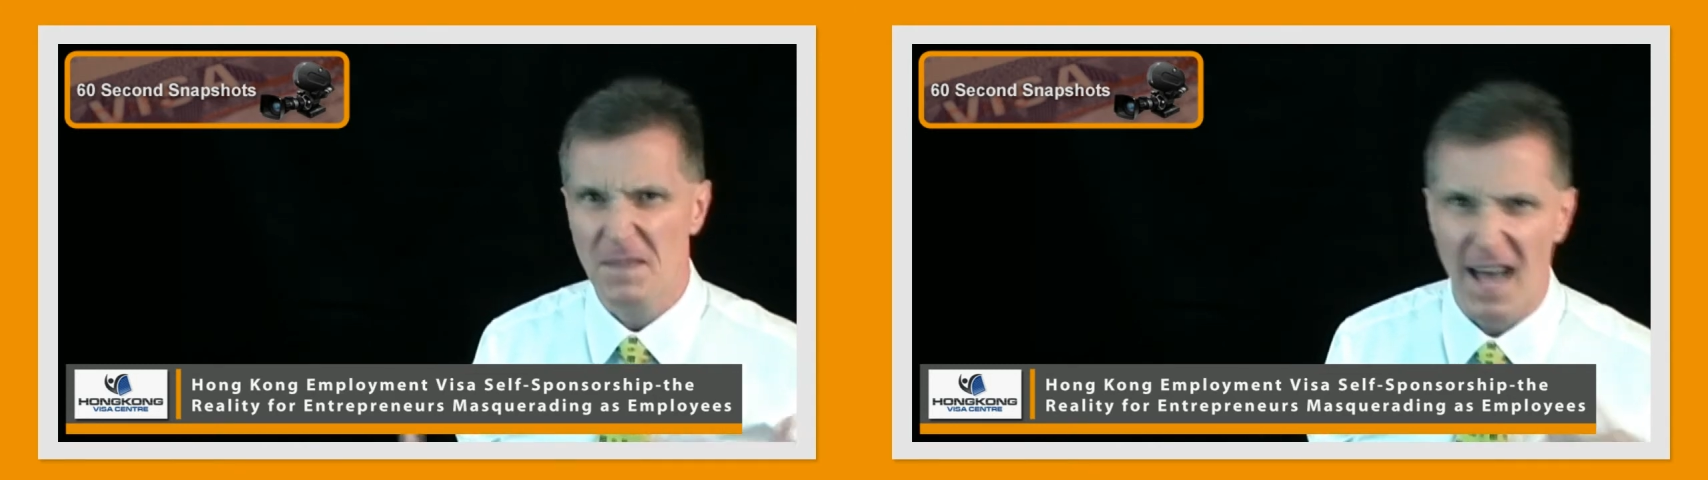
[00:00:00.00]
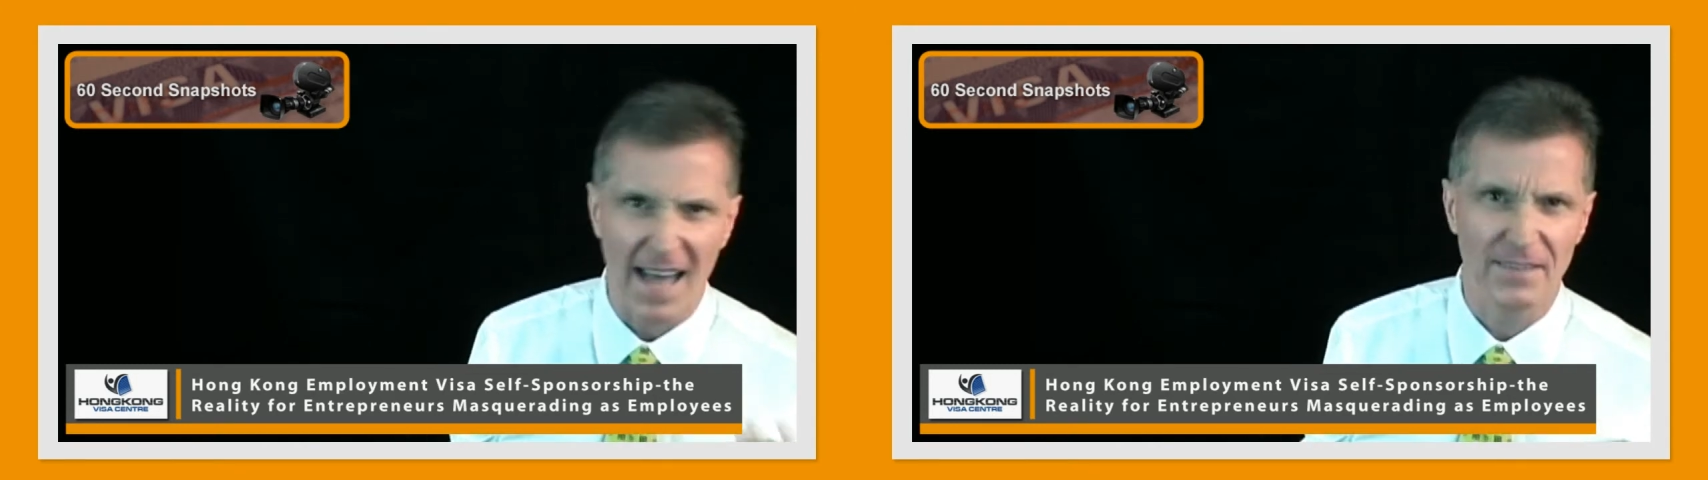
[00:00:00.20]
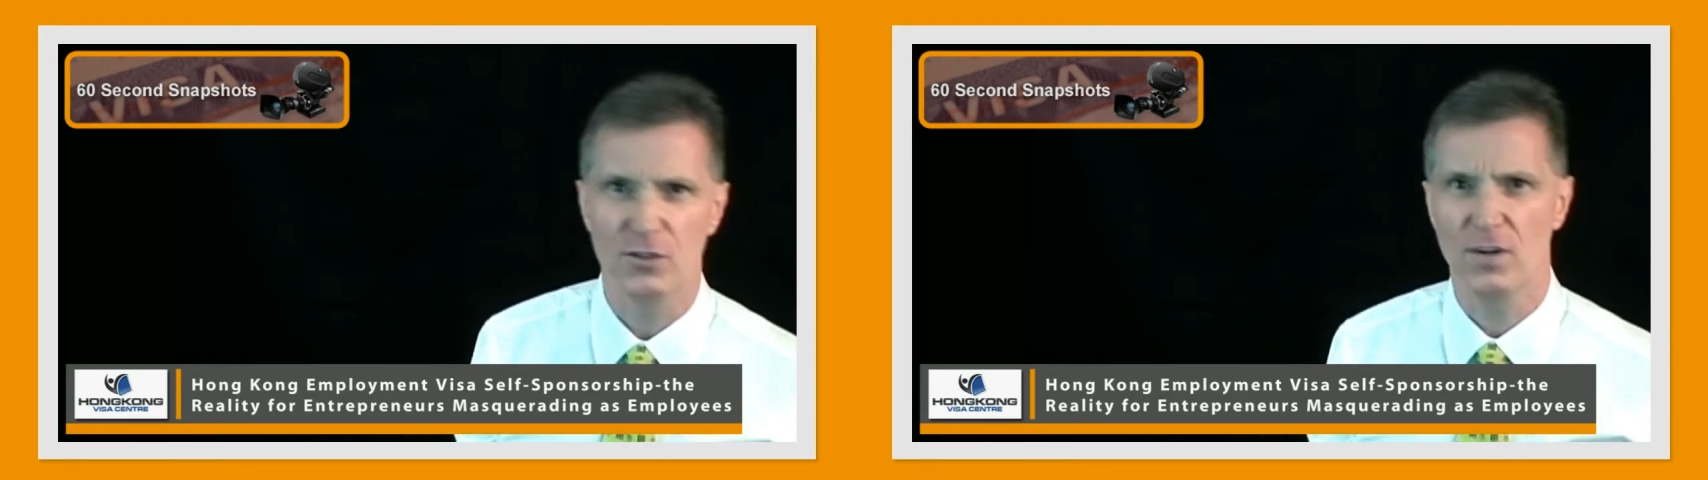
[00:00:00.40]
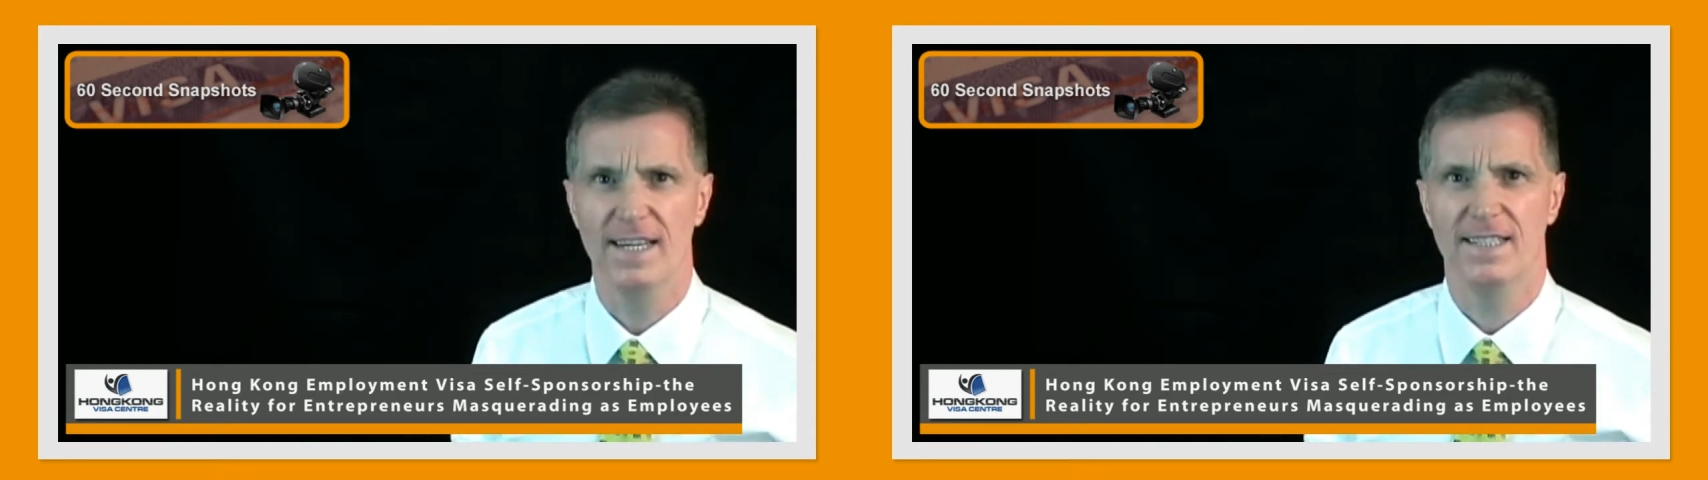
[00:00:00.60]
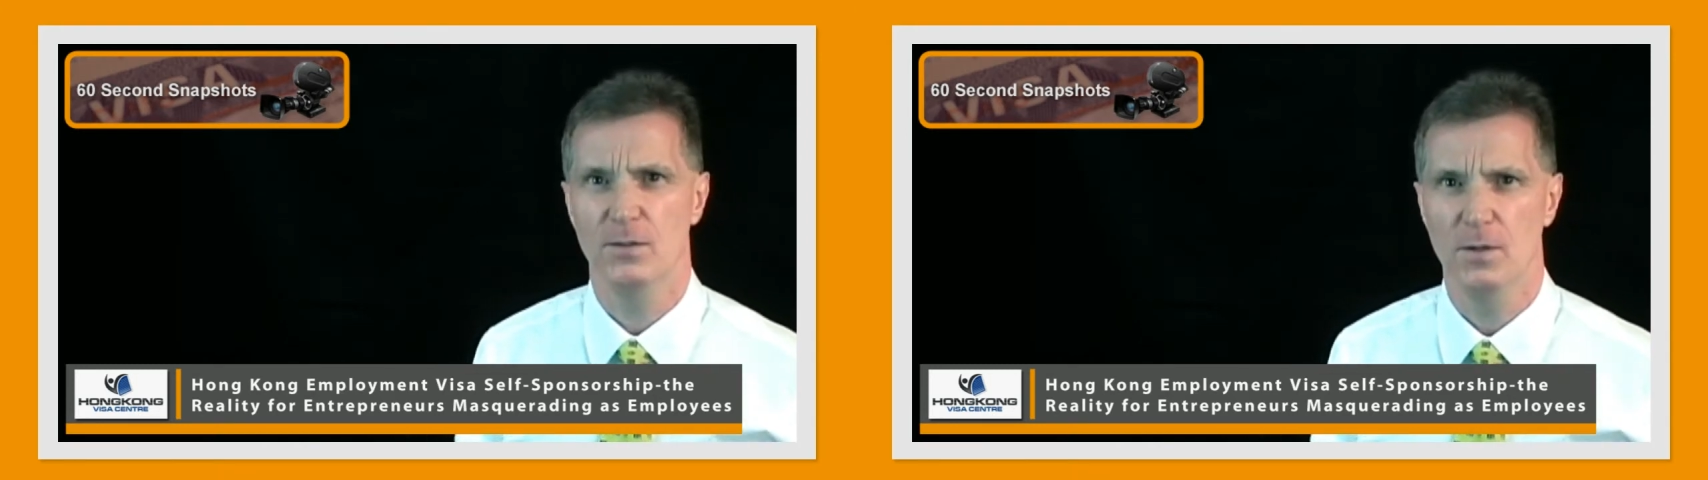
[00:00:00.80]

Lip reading: and try to